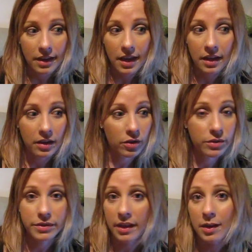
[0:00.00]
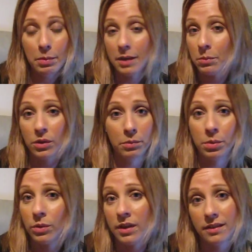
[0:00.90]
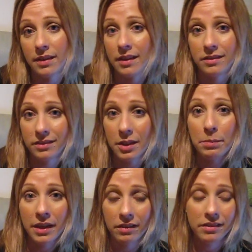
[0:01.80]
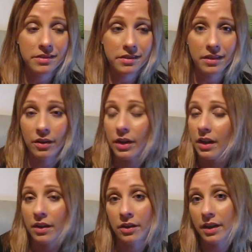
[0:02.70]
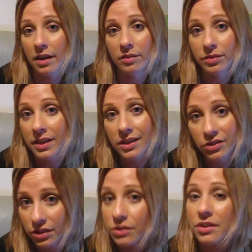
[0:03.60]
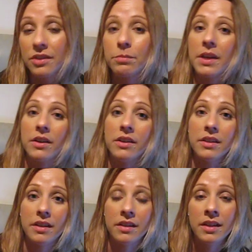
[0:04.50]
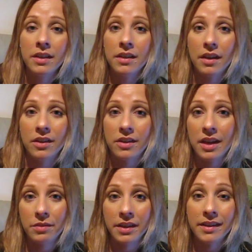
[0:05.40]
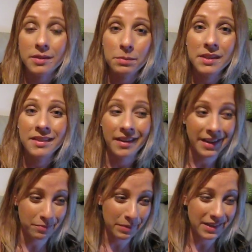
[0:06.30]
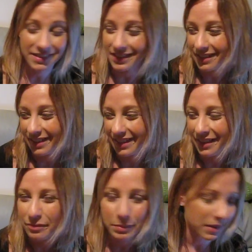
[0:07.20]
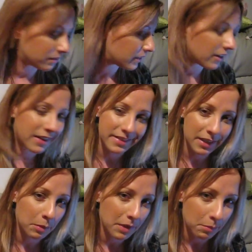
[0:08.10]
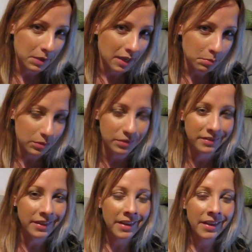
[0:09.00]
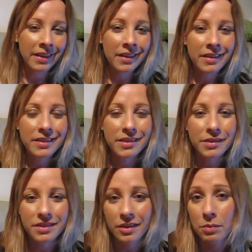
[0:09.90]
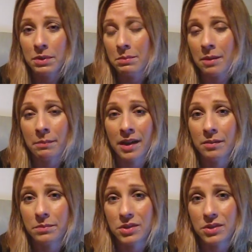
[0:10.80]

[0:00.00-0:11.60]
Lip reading: And who's going to be more important than your parents? You know, I don't have children of my own, and I don't have a husband. I have pets that I love, but they're asking about people. So it's got to be my mum.